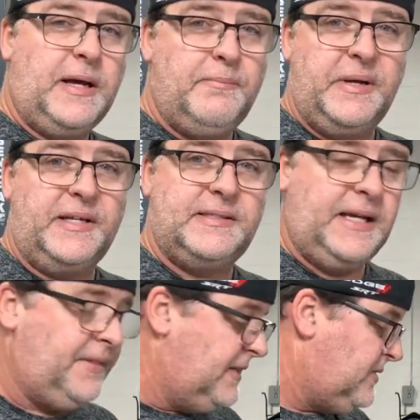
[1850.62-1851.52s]
that being
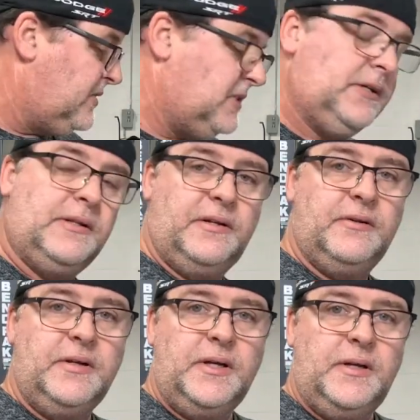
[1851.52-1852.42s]
said, these are still
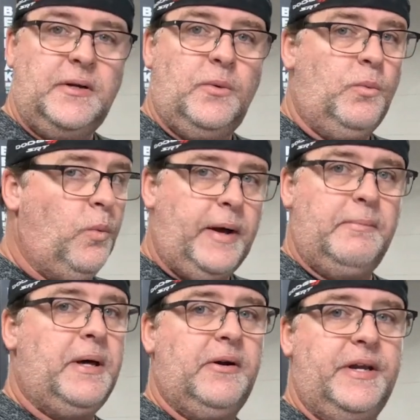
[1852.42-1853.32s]
in way
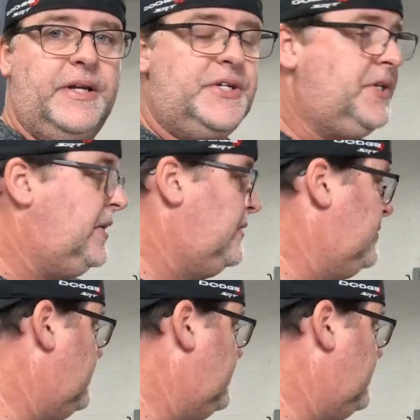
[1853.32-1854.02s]
better condition